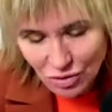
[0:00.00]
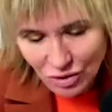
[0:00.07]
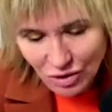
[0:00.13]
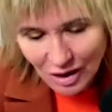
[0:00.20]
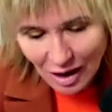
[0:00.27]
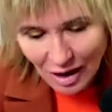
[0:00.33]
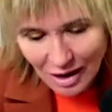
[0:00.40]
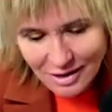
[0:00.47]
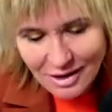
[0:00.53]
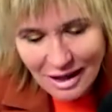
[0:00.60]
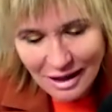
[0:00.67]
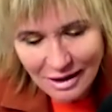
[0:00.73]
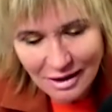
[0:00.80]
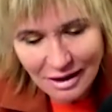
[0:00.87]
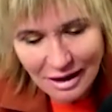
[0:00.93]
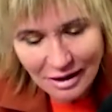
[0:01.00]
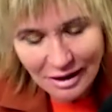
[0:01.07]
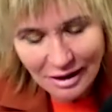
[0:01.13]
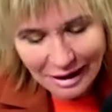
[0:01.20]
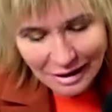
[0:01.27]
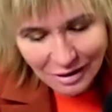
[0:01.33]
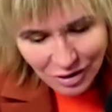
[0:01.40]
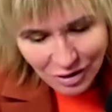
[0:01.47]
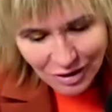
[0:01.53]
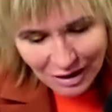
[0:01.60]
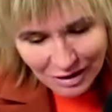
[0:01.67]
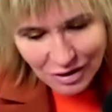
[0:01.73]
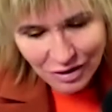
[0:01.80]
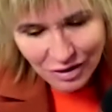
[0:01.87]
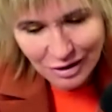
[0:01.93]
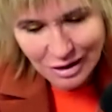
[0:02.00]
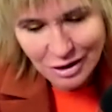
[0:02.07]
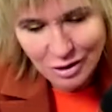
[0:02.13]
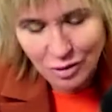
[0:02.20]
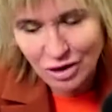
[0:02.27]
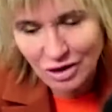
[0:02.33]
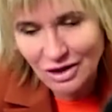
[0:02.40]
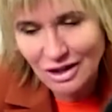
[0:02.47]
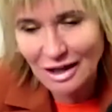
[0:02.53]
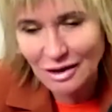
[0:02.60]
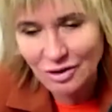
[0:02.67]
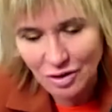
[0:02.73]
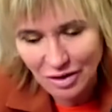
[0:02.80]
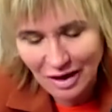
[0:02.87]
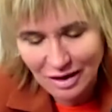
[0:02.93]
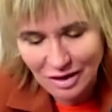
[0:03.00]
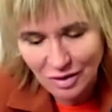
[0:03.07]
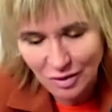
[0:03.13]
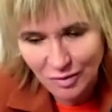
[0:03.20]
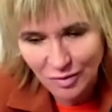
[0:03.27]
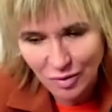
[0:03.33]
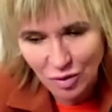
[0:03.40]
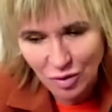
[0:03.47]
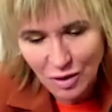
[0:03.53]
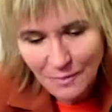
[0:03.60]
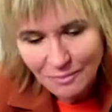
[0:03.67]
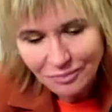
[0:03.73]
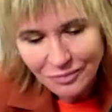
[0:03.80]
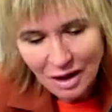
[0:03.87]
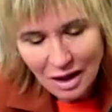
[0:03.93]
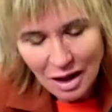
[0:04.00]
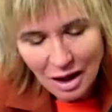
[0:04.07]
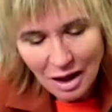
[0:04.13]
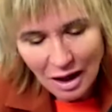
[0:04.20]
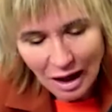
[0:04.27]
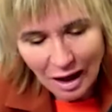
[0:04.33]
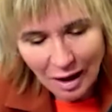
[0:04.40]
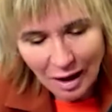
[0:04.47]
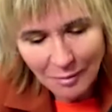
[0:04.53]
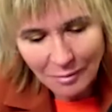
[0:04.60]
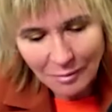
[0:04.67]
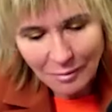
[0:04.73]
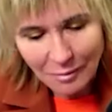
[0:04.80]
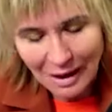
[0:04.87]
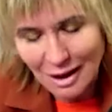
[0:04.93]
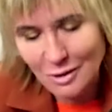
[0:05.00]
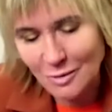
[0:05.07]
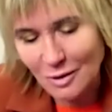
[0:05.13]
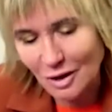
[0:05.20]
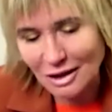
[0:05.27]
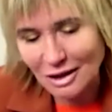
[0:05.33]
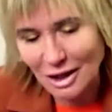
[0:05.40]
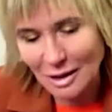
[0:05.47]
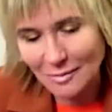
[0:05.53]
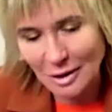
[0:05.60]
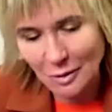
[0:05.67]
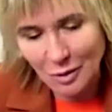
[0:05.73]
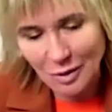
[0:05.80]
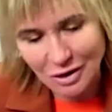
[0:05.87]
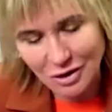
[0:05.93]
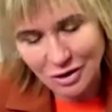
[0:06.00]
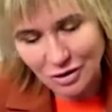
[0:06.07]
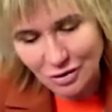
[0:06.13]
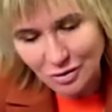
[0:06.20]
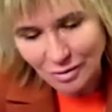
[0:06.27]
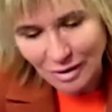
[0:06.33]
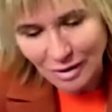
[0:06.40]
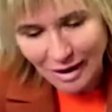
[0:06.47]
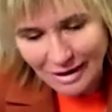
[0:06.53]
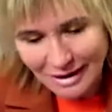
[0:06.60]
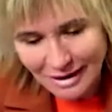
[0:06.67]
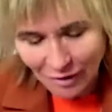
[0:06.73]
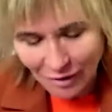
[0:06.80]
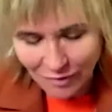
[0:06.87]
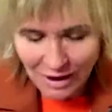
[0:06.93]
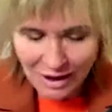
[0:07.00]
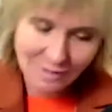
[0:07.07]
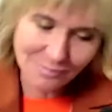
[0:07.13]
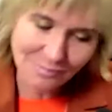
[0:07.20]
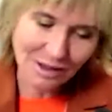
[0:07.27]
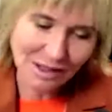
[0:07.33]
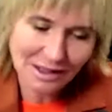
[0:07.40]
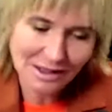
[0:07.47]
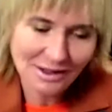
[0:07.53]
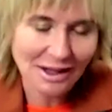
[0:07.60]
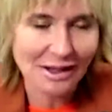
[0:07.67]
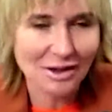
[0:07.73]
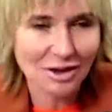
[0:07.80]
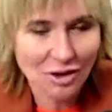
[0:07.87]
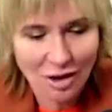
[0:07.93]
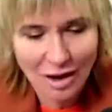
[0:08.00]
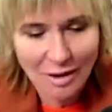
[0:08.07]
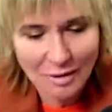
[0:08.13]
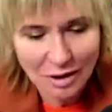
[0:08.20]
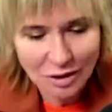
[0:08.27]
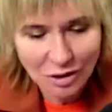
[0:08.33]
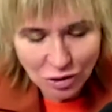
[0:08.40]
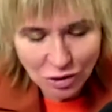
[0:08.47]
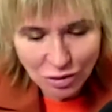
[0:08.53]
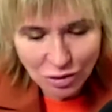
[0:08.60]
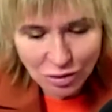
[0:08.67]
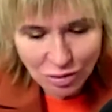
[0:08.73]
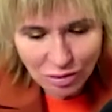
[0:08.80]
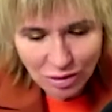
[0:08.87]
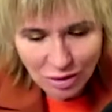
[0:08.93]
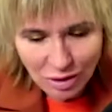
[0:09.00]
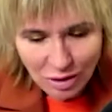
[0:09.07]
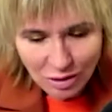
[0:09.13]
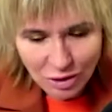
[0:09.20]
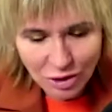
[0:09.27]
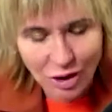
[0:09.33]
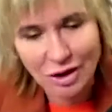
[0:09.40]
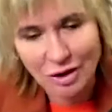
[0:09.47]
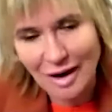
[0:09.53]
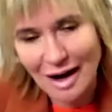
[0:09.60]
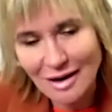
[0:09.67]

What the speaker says: I started in late 2003. So we'll just count 2004. My husband and I, JP, we went to a cafe, and he said, it's time that you turn it around.